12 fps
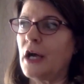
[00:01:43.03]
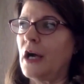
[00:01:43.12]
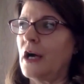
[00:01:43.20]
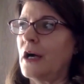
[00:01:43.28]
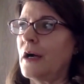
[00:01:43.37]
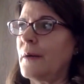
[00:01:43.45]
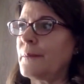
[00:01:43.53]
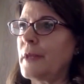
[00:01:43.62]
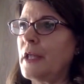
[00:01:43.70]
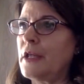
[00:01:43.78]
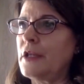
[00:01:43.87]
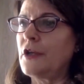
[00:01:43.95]

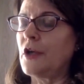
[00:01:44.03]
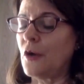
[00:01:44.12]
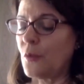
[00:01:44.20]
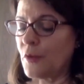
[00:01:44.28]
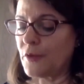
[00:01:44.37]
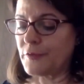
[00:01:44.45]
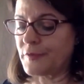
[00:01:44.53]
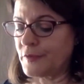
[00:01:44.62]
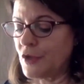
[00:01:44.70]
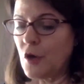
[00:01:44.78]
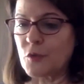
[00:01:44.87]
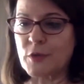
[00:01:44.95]
Where
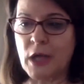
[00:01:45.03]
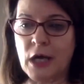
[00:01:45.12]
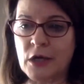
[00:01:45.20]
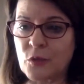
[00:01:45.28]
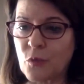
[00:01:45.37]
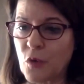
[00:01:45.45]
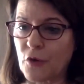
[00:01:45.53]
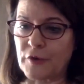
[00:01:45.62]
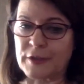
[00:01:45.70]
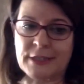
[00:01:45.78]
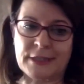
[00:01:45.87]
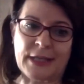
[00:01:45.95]
no-knock
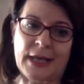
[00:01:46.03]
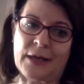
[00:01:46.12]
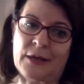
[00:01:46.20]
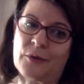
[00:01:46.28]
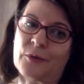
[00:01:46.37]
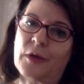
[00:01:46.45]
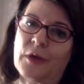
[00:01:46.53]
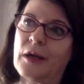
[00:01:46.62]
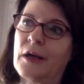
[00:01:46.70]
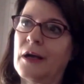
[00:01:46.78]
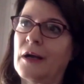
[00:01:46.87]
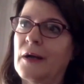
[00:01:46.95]
warrants now
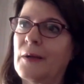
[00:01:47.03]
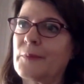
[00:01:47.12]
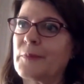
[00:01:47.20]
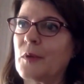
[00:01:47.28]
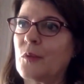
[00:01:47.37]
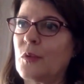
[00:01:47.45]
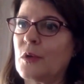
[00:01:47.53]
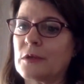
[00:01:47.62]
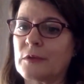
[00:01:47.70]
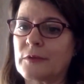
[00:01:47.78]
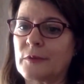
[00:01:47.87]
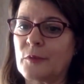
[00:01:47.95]

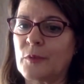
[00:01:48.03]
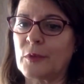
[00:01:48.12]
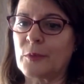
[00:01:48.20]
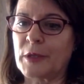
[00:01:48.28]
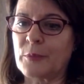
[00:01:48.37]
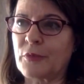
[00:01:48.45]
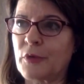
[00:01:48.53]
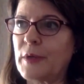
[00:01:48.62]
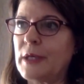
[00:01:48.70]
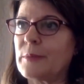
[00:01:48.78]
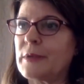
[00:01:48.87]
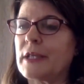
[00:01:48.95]
will be
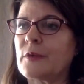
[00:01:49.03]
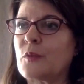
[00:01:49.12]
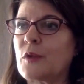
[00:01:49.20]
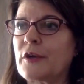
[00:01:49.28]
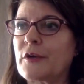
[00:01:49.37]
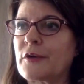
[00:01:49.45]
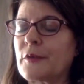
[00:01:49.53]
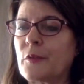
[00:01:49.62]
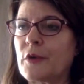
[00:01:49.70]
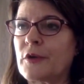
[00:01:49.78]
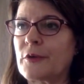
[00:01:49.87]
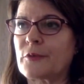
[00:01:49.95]
prohibited.
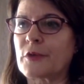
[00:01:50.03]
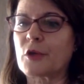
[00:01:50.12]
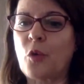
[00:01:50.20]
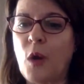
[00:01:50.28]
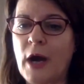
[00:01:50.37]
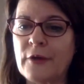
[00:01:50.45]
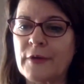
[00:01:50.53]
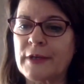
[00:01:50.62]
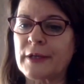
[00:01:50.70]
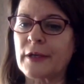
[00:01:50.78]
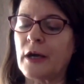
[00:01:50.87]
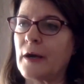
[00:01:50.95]
We're
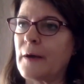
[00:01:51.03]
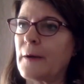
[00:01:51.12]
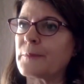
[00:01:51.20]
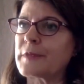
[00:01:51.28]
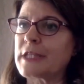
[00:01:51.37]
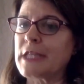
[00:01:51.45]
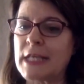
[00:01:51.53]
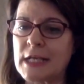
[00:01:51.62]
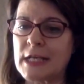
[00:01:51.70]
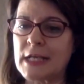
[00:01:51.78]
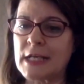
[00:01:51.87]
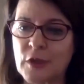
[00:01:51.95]
requiring
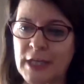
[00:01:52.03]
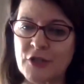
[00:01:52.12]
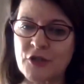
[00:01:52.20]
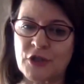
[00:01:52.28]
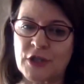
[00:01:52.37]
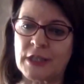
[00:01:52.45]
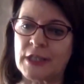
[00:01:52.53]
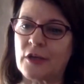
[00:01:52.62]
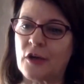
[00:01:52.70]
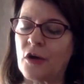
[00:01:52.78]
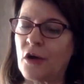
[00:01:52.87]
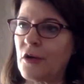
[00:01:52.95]
de-escalation
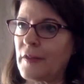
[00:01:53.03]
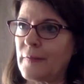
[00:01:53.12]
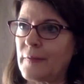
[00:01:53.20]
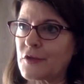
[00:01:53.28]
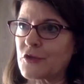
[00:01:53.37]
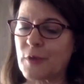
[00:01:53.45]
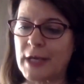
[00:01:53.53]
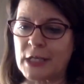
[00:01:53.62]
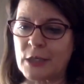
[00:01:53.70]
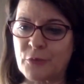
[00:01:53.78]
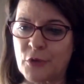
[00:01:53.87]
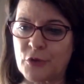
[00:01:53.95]
in the
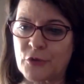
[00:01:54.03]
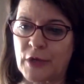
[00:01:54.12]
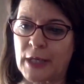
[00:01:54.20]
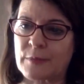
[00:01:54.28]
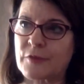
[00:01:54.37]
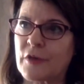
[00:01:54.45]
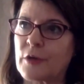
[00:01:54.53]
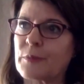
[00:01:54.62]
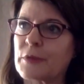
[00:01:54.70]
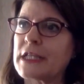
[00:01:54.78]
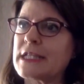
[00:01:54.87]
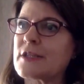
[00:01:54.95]
training programs for our
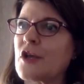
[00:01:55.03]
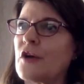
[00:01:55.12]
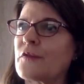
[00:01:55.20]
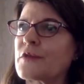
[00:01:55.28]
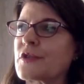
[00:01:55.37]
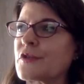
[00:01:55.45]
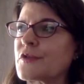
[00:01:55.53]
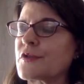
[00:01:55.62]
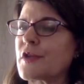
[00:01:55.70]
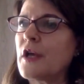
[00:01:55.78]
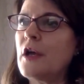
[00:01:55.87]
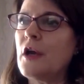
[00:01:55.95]
police officers.